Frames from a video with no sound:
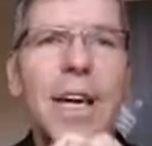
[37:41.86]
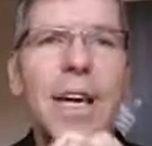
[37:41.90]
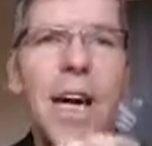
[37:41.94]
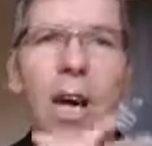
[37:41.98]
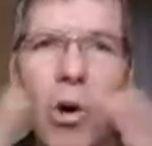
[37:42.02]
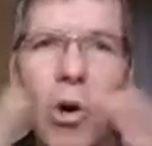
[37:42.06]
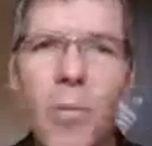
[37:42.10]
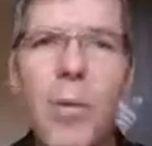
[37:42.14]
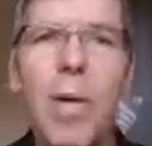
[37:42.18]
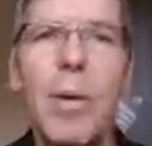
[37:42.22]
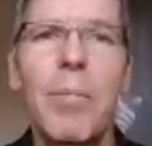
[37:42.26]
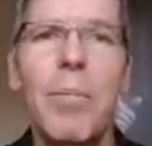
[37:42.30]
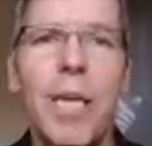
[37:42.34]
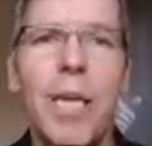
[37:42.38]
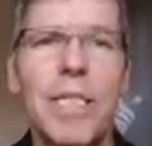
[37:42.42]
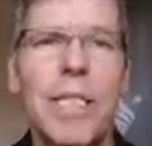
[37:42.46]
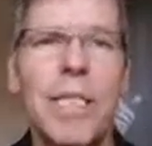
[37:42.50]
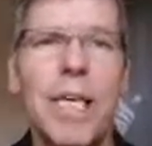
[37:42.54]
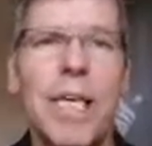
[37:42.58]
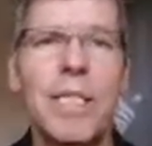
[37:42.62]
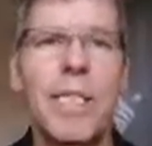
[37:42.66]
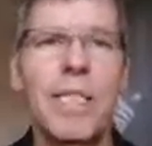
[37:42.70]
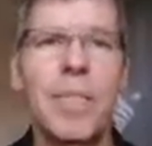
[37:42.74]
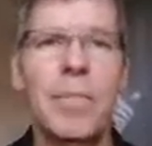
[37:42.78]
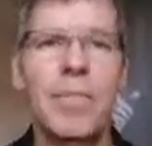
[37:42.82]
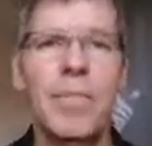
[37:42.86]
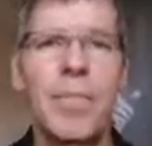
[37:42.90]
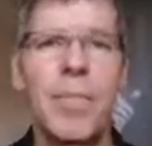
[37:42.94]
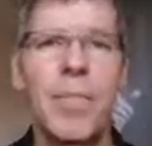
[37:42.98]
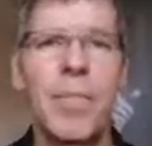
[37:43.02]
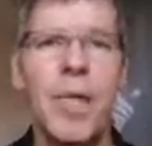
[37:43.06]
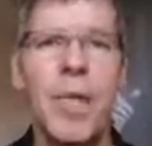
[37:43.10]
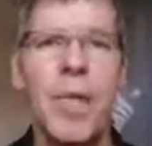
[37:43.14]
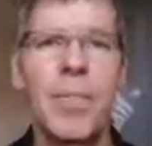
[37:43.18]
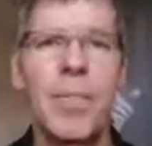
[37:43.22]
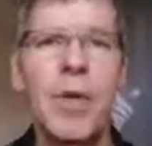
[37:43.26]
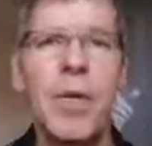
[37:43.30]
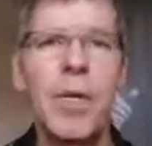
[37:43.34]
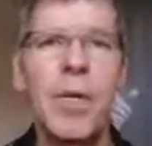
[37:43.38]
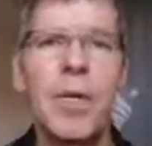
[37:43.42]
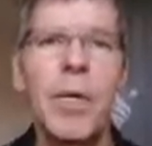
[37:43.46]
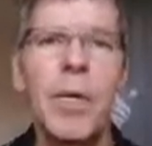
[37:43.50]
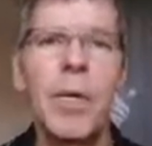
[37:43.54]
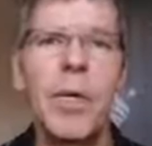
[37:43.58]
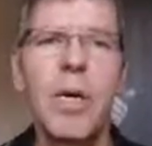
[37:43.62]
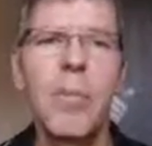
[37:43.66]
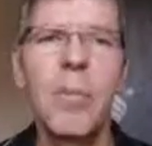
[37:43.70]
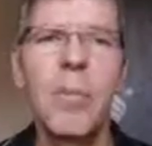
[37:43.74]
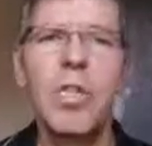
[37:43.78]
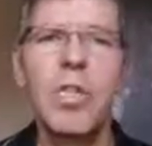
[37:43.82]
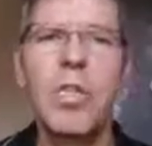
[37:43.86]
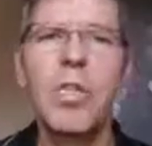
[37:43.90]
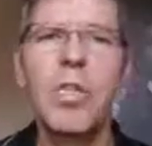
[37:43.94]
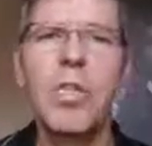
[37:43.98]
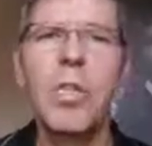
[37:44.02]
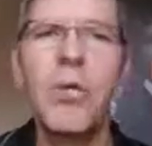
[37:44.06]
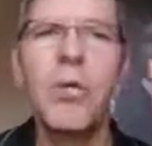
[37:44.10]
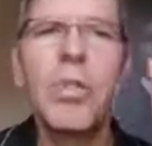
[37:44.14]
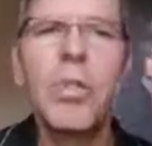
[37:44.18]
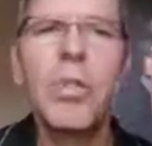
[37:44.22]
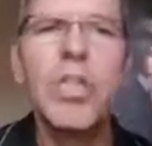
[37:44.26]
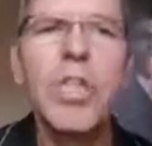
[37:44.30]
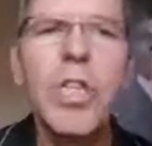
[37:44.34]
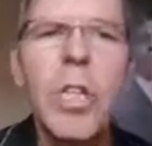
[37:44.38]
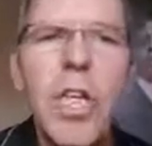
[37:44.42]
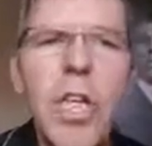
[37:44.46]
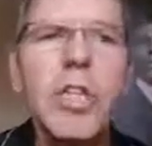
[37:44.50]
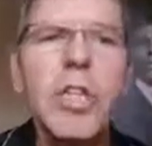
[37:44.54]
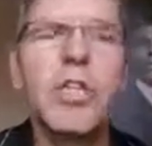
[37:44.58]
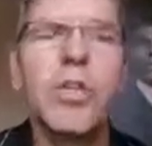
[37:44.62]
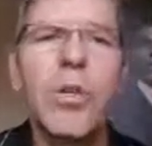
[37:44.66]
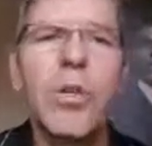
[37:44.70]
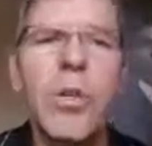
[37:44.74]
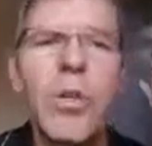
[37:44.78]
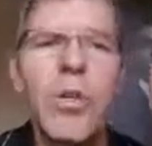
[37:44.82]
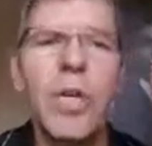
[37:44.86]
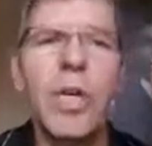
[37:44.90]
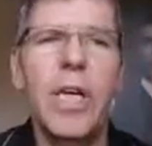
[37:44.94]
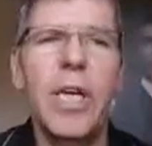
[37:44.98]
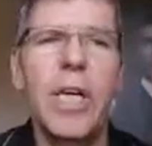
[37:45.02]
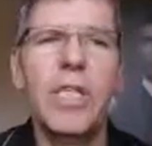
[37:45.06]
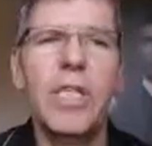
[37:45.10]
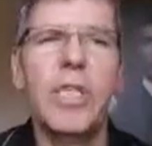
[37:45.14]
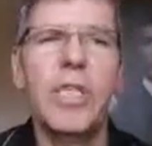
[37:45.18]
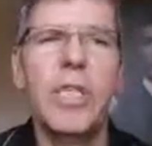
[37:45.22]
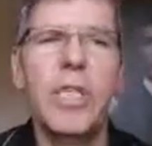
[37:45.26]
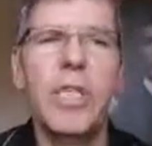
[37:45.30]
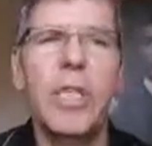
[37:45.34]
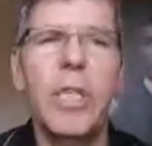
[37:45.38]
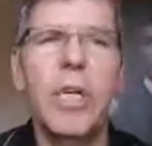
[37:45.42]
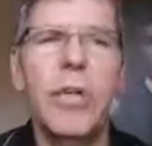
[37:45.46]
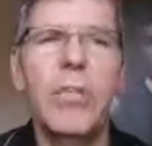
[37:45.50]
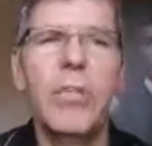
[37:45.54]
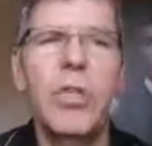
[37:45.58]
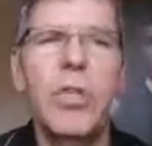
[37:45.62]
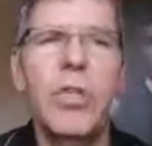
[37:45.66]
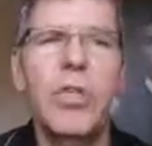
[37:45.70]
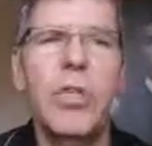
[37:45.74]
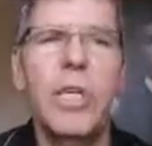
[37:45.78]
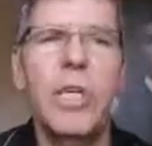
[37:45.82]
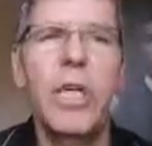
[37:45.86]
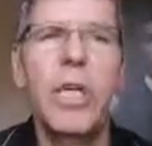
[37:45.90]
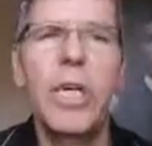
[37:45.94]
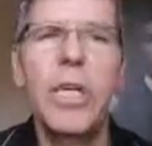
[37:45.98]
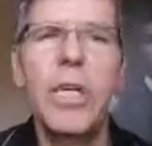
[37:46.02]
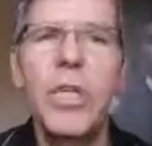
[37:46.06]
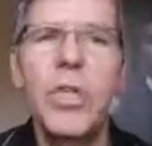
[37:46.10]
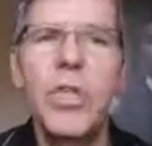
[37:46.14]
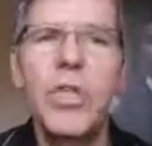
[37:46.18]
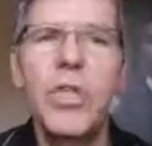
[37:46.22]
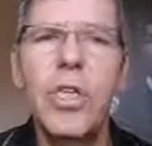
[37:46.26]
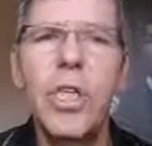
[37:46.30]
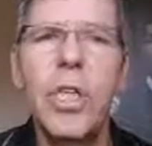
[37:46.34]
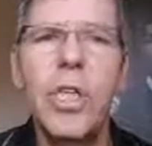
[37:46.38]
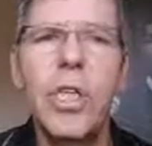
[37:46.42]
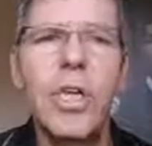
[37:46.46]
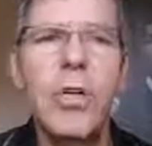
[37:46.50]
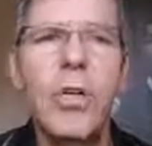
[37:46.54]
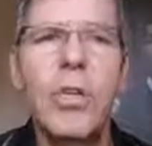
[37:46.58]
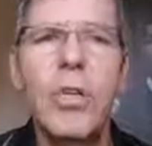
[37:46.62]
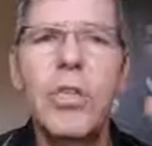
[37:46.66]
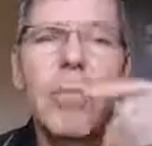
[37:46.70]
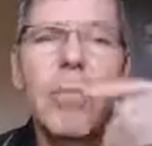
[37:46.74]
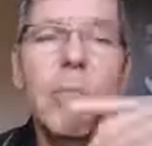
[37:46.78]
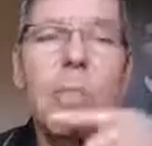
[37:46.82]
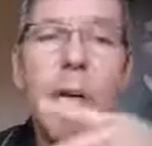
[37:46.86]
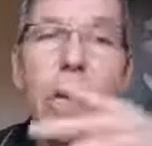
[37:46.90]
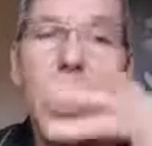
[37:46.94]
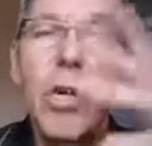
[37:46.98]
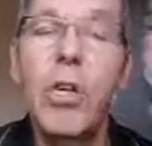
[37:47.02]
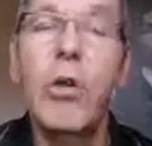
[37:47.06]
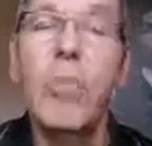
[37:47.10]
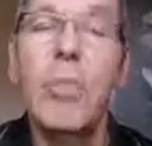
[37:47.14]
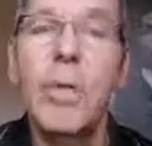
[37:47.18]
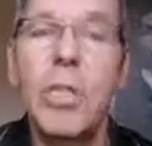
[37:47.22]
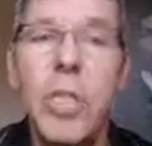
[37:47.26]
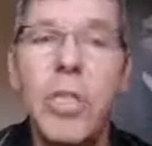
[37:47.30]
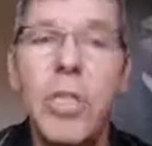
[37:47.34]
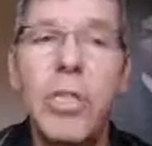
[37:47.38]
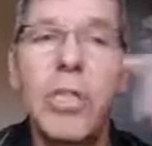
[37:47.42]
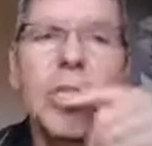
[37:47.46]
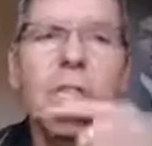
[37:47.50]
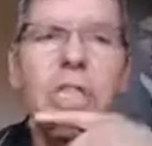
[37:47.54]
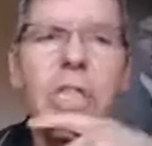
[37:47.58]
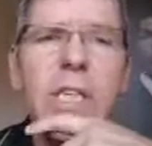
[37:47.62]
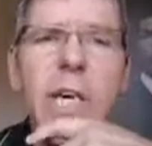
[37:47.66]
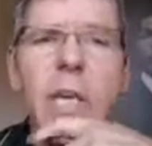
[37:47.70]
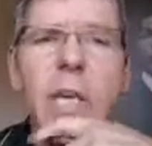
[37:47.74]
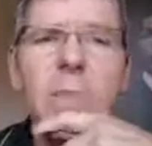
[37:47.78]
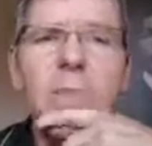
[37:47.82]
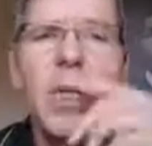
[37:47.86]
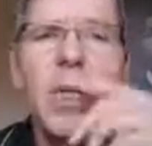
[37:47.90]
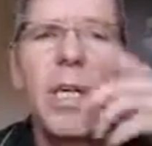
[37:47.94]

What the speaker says: I hope that makes sense. But business owners need strong connections in their community, industry, and across the peer group, as I just said.